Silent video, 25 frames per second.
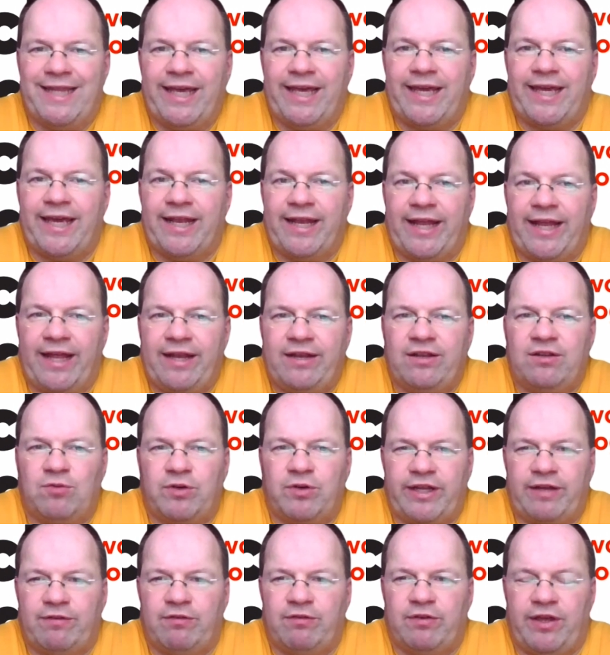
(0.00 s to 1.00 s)
They can enter
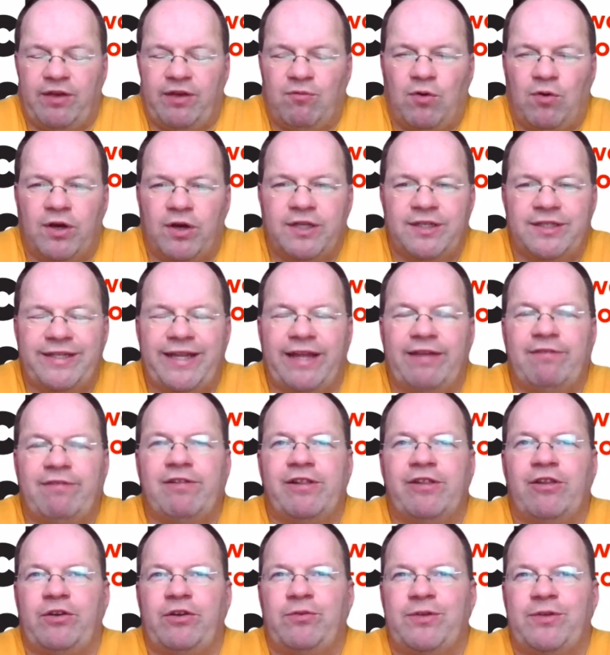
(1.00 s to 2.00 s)
whatever they want. They
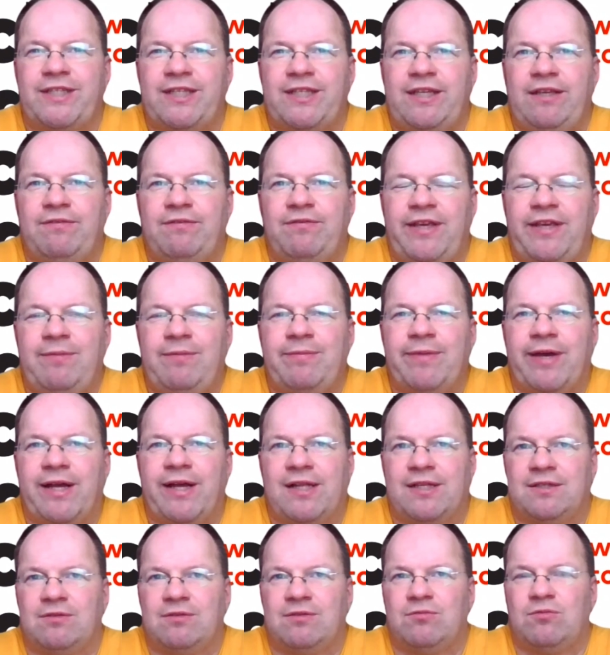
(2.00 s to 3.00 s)
will not receive
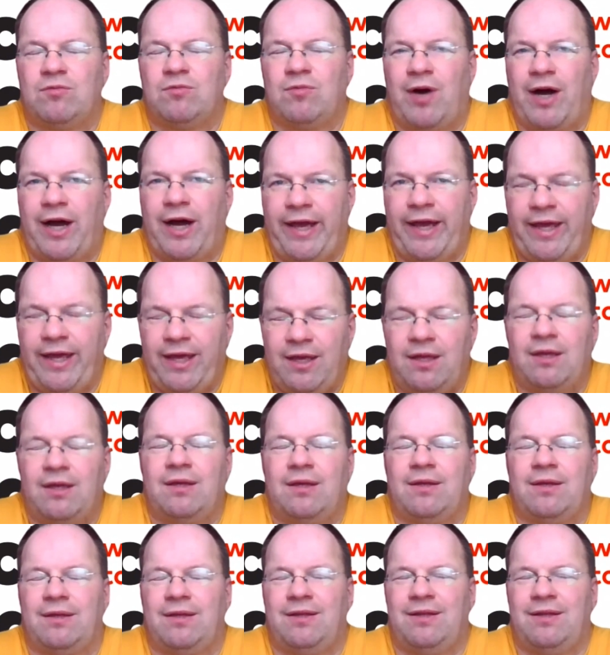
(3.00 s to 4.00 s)
emails. Why?